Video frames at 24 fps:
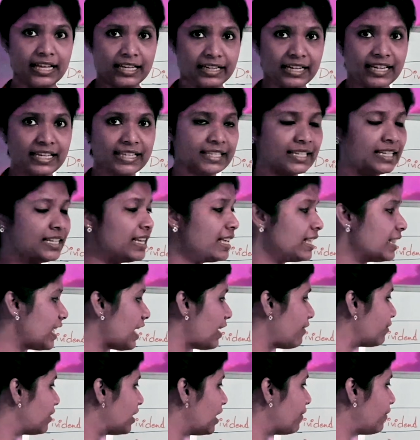Reason, they
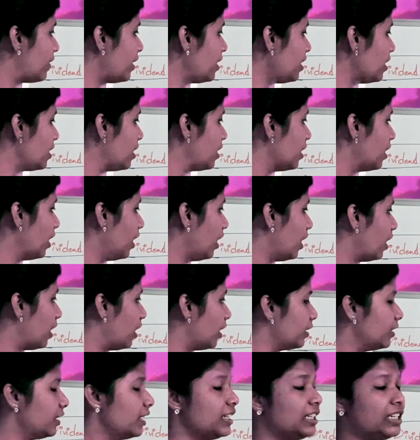have given
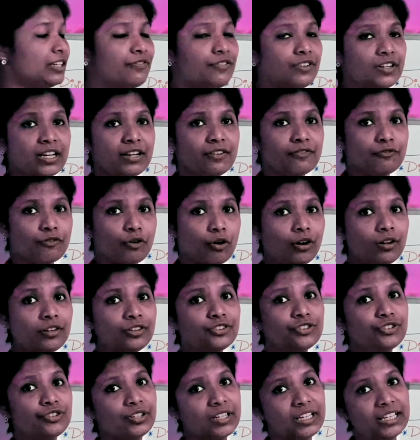the dividend for
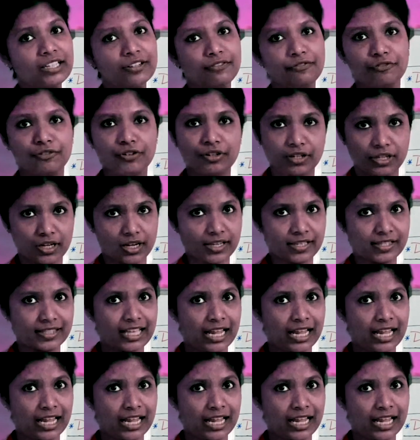3 different years.